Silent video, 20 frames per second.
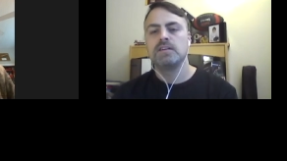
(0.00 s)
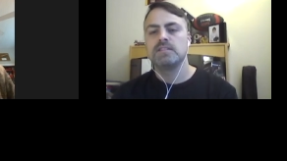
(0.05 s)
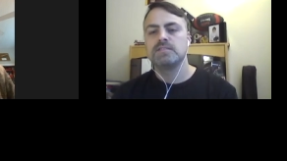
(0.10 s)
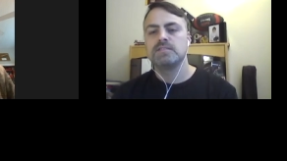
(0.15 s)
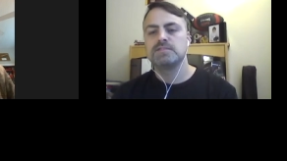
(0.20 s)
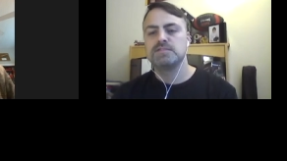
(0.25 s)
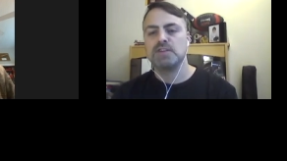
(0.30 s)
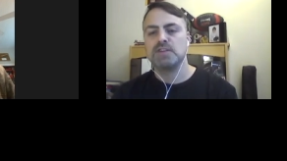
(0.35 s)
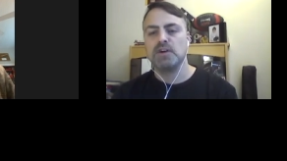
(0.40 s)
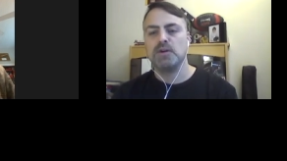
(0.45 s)

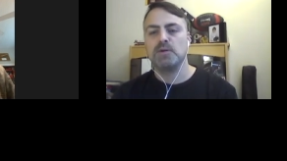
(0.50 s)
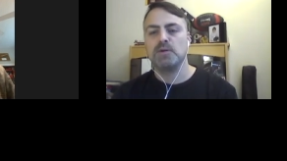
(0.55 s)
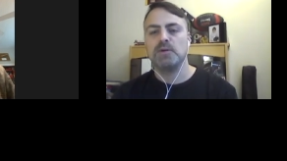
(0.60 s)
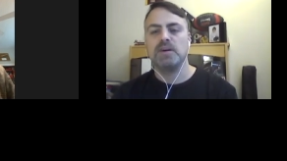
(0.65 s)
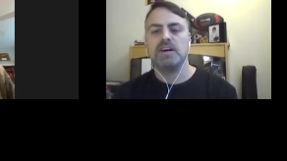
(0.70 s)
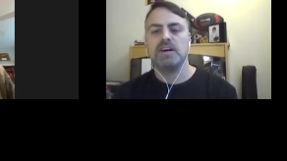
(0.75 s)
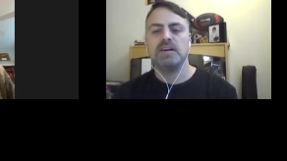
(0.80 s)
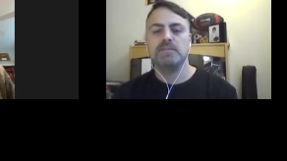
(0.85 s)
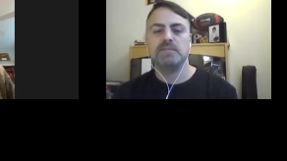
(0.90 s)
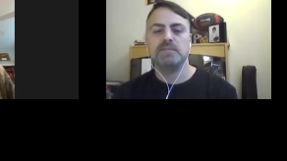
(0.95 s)
So
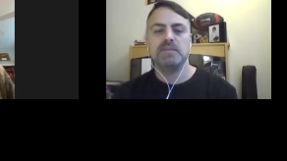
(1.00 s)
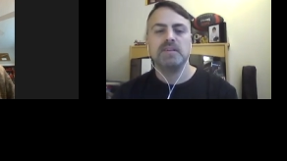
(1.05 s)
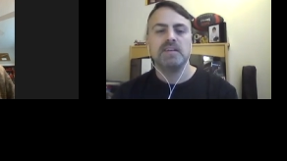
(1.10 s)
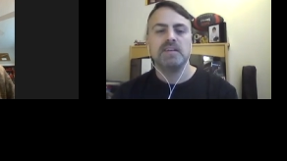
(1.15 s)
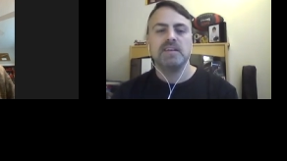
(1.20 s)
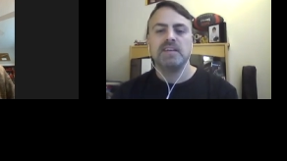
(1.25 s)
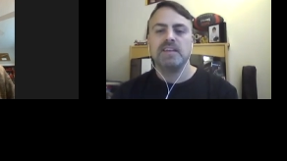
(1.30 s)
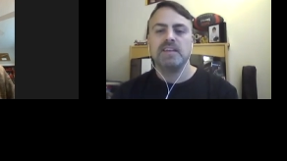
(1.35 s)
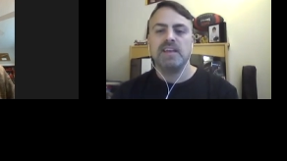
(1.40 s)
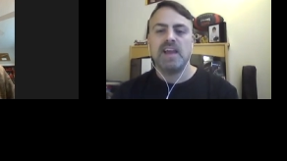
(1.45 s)

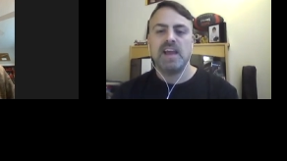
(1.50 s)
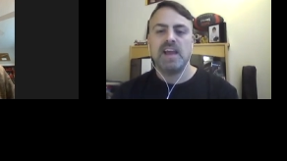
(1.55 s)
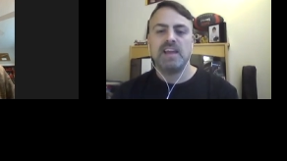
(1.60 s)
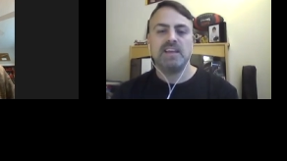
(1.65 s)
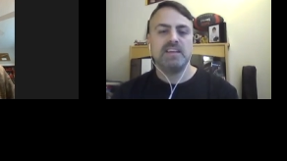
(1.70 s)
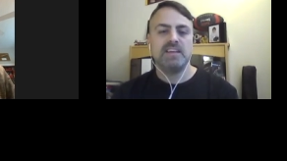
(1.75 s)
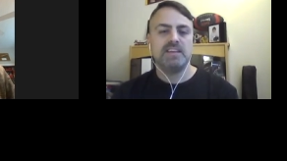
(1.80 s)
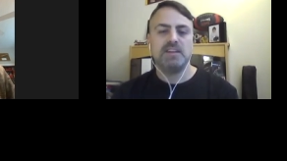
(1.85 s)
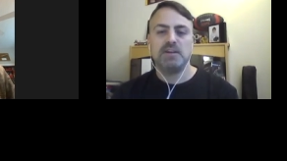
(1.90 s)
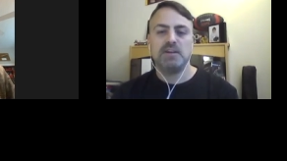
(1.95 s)

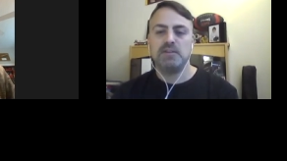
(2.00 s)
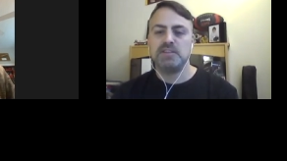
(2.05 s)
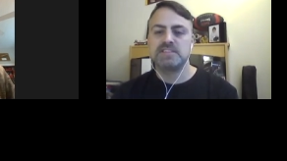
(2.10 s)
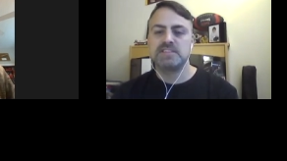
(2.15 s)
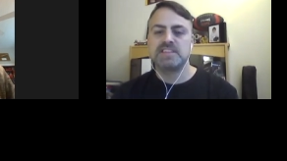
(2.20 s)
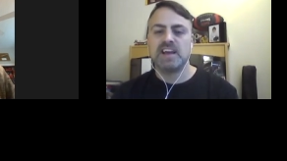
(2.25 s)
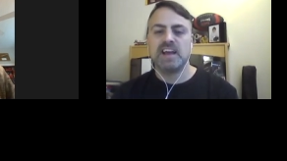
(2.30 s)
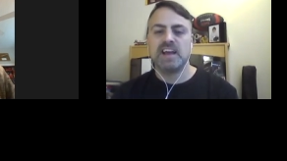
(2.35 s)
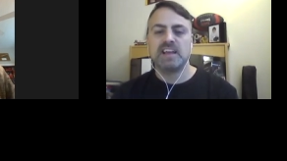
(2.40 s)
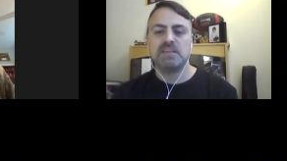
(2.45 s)
hey, this
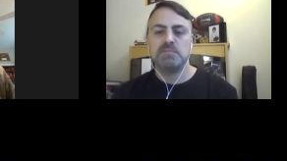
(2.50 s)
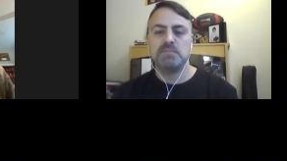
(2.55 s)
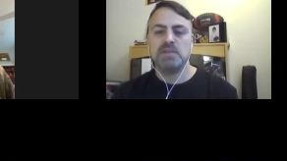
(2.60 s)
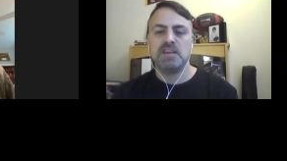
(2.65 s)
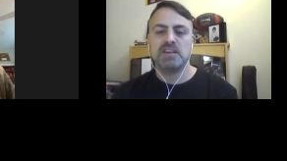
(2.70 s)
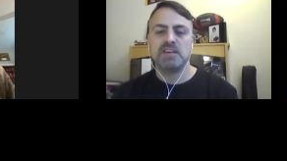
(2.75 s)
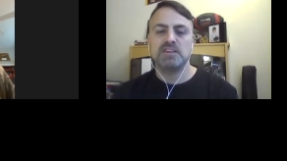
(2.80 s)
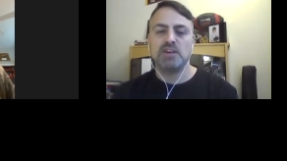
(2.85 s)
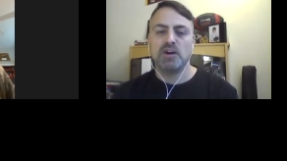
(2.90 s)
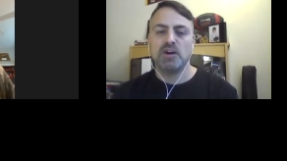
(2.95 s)
guy can be
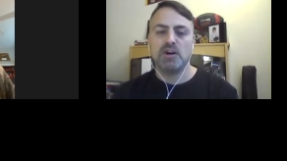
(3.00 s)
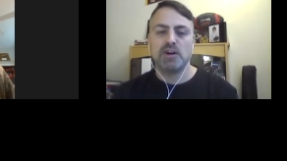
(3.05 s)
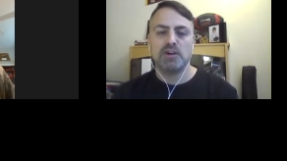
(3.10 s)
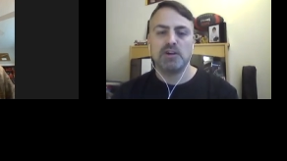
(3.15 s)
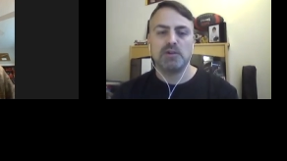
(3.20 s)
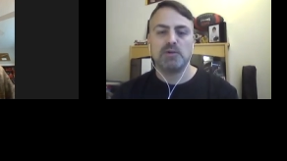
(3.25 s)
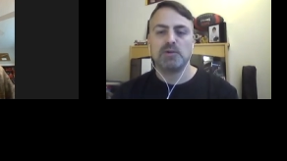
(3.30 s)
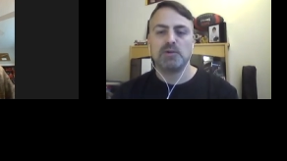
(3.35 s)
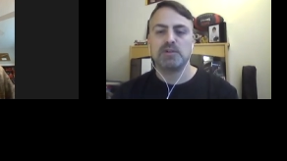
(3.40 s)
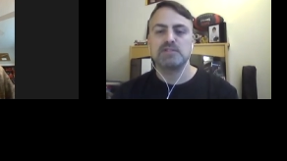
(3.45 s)
a guard
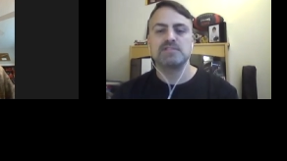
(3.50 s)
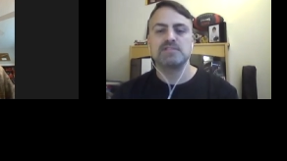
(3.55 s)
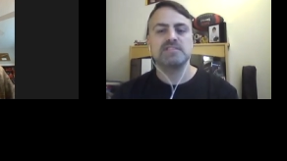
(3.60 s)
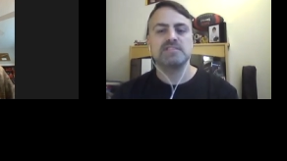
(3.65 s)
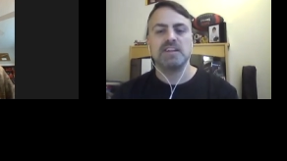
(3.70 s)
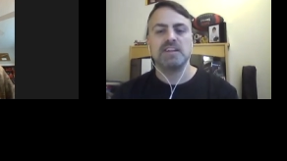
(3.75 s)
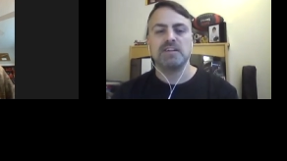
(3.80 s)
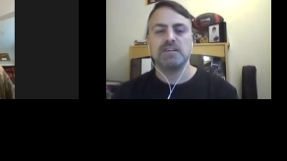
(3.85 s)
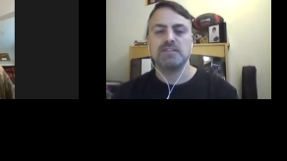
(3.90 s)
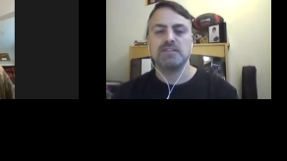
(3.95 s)
or
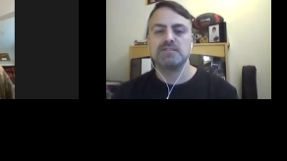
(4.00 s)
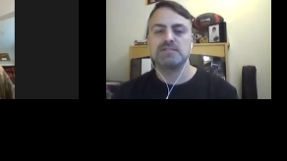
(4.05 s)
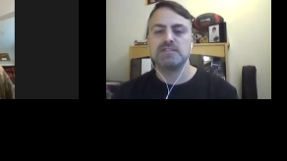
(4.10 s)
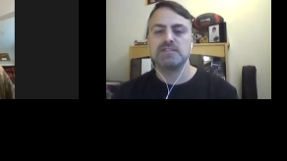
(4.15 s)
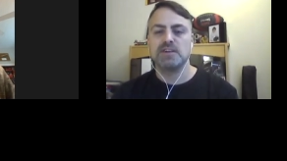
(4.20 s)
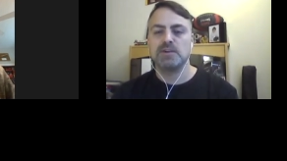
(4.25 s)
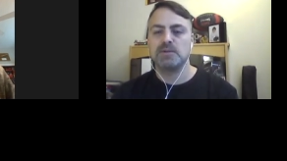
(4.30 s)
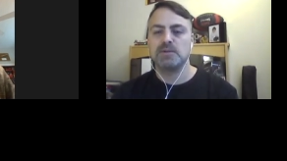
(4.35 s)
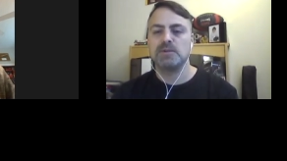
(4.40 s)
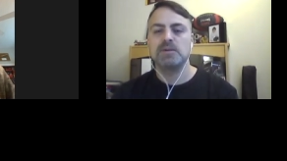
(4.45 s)
center.
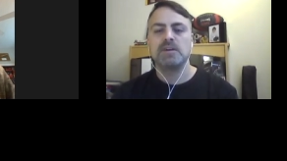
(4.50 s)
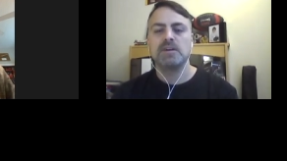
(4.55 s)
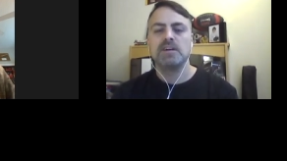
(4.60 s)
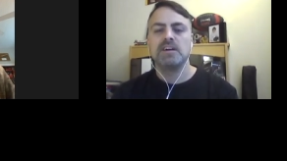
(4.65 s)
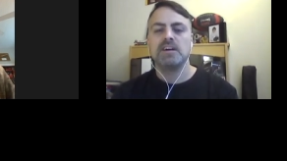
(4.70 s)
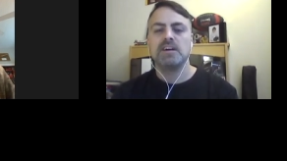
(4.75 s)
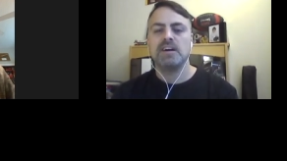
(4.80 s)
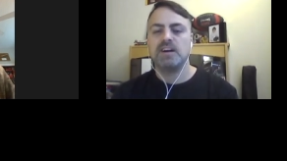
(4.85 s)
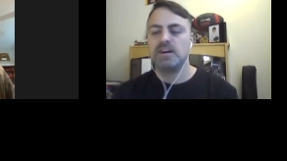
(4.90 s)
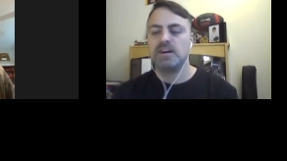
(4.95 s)
So
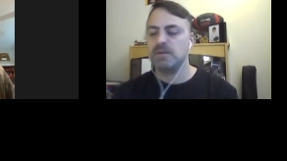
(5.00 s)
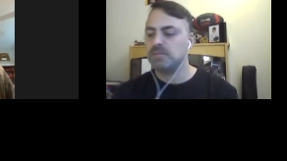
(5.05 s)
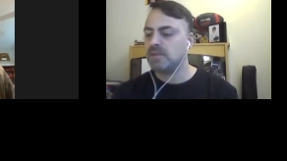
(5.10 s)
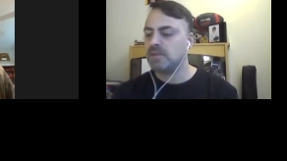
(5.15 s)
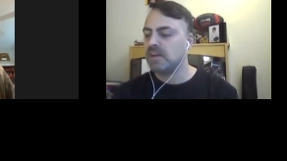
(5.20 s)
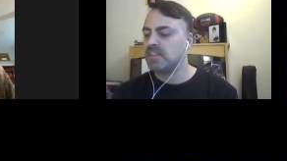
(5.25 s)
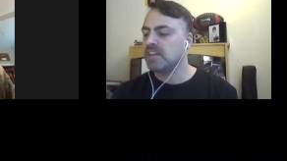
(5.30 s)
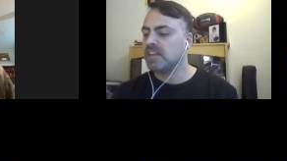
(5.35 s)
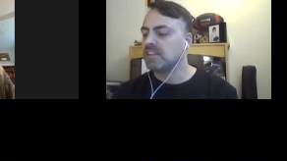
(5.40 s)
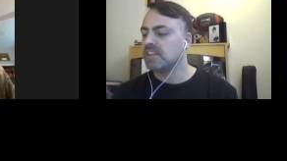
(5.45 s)

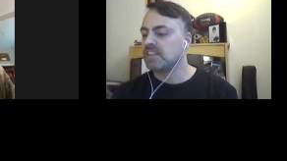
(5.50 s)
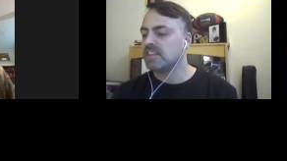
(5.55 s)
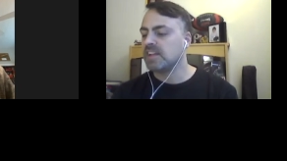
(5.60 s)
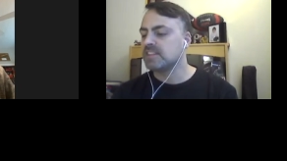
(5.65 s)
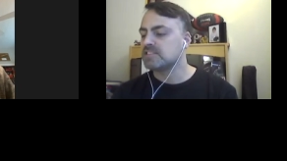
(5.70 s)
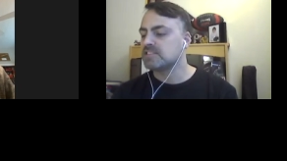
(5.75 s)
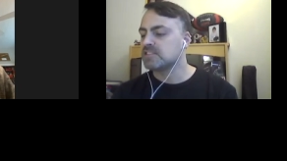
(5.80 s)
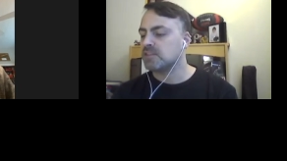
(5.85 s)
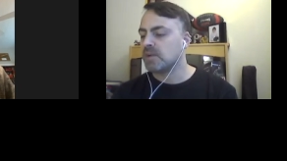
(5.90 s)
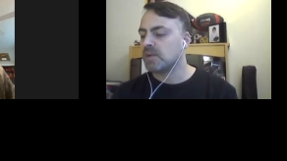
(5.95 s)
I think that
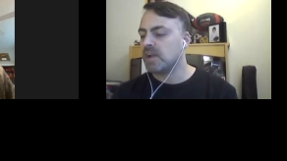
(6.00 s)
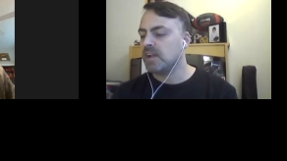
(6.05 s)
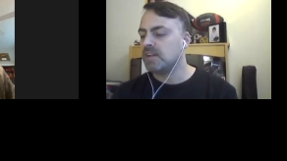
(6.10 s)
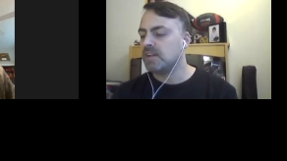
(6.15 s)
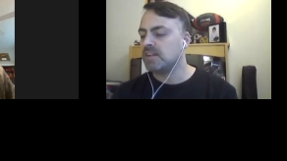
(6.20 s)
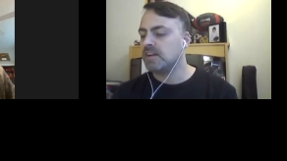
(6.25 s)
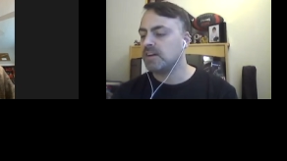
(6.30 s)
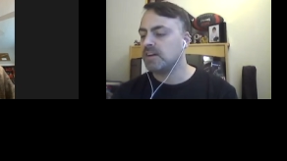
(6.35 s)
that's great.